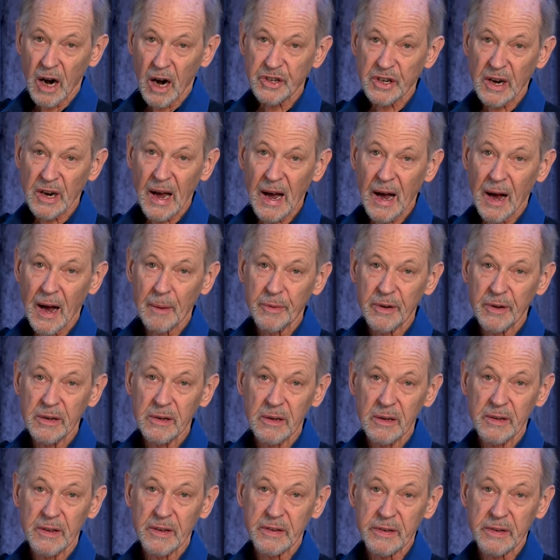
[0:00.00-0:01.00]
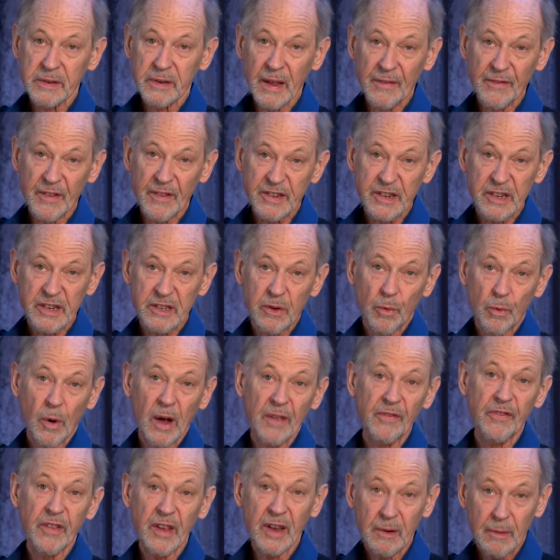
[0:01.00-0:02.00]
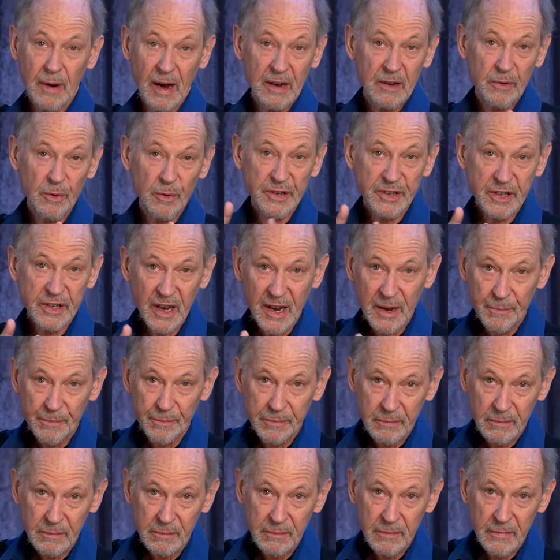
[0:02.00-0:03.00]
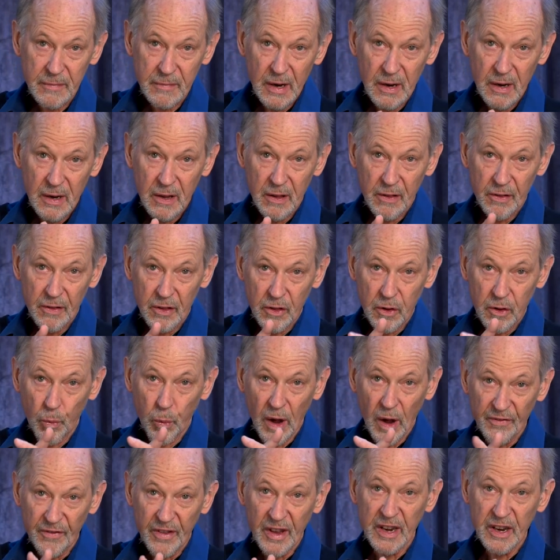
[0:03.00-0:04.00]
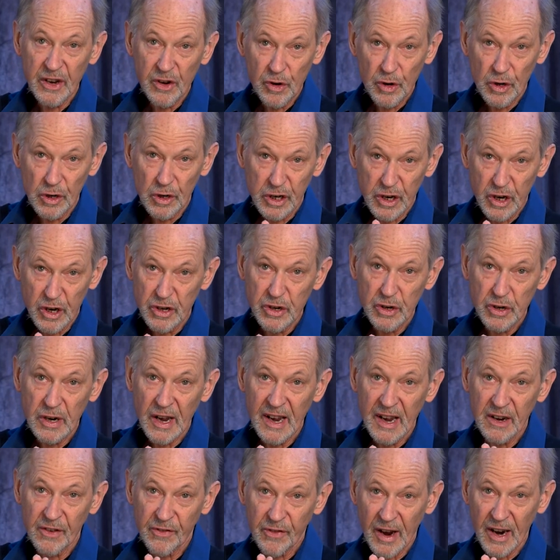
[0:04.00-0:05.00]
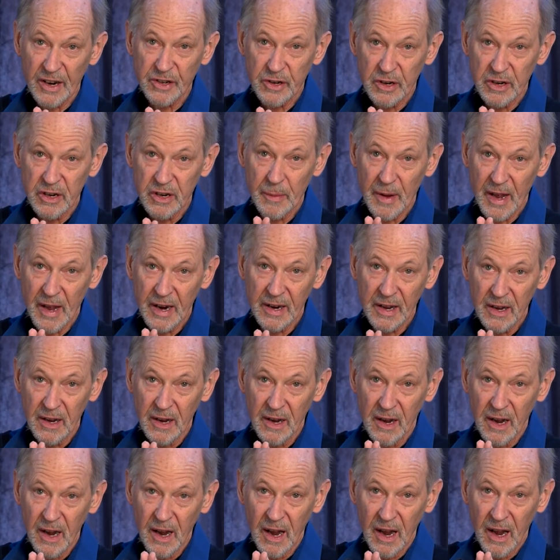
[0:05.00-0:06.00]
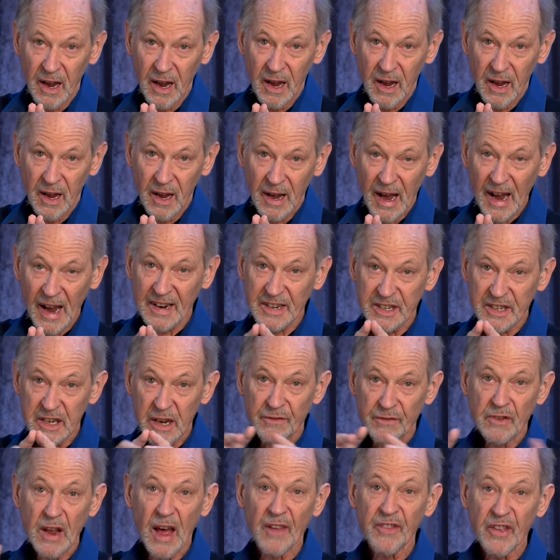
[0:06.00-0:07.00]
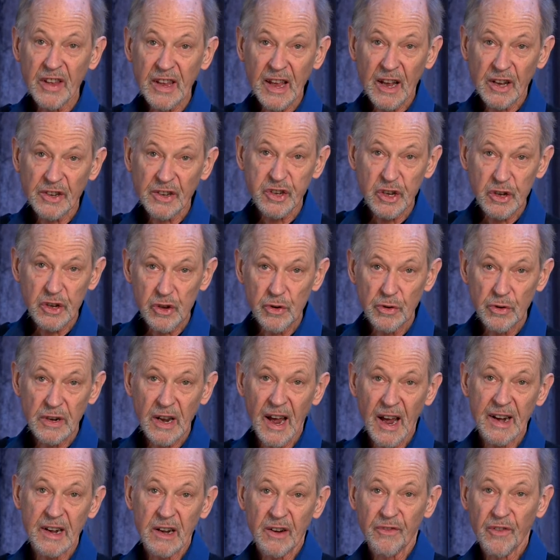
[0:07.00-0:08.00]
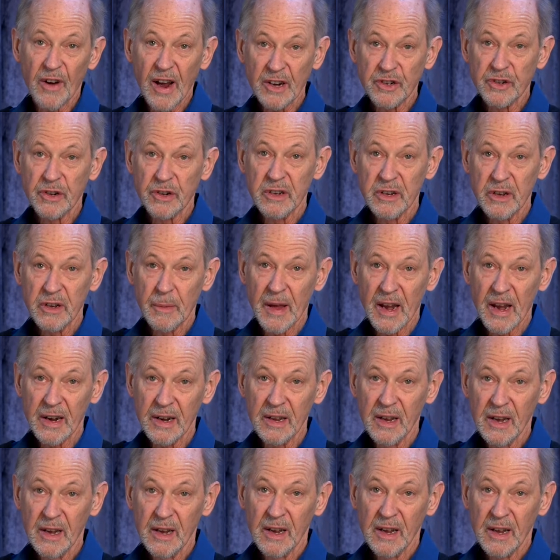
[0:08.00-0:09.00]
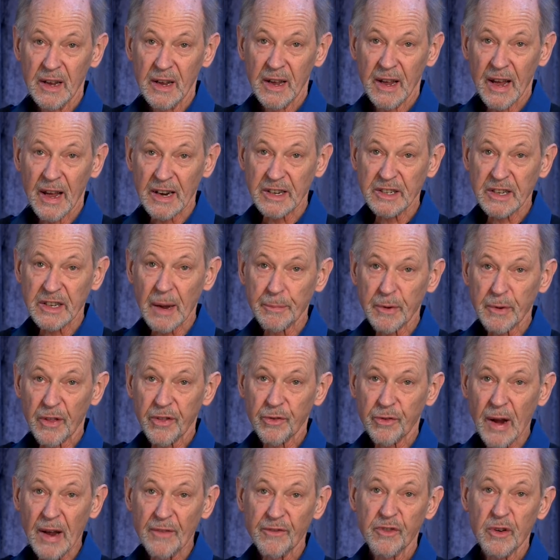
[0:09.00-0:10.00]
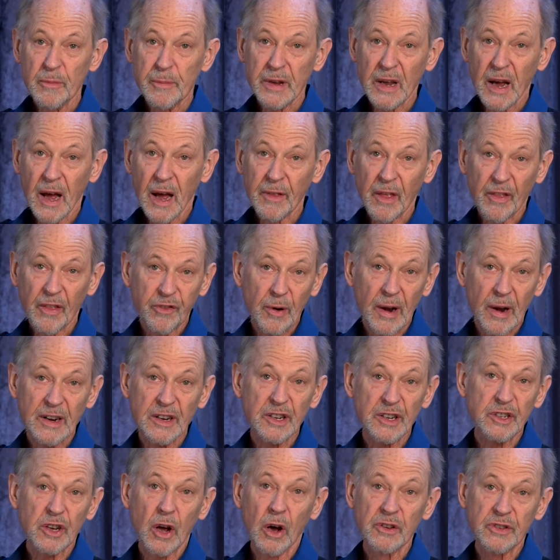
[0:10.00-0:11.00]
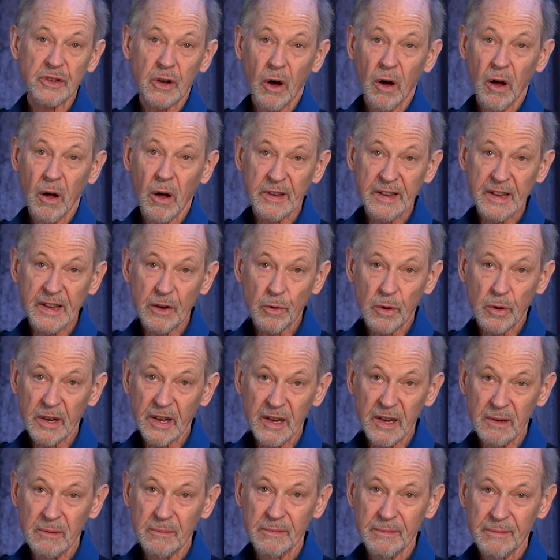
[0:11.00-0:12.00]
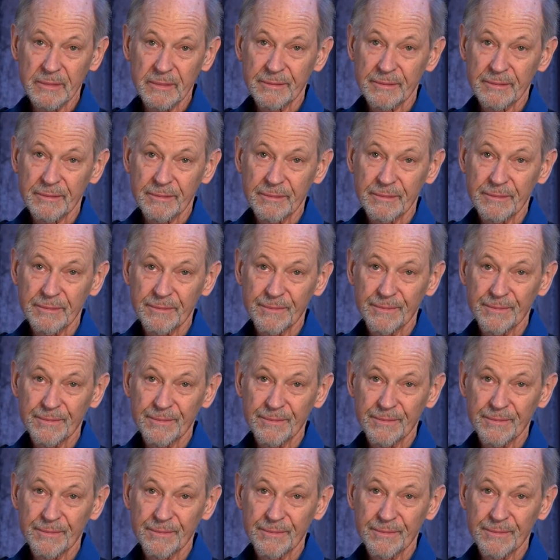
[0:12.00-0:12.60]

So our job, this is the one thing I will say, the one thing can unite a fractured humanity. I can see of nothing else that unite a fractured humanity except a threat from beyond that threatens us all equally.